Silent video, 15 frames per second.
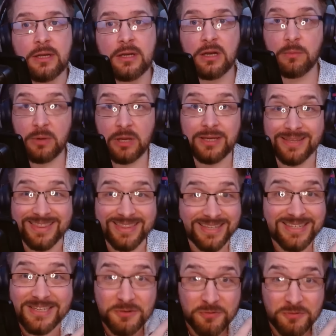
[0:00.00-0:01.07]
I'm like,
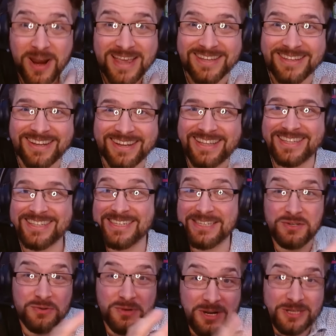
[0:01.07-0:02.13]
this is great. Like, this is
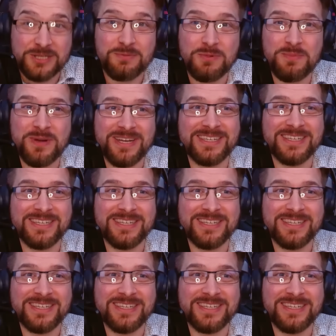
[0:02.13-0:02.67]
your customer base.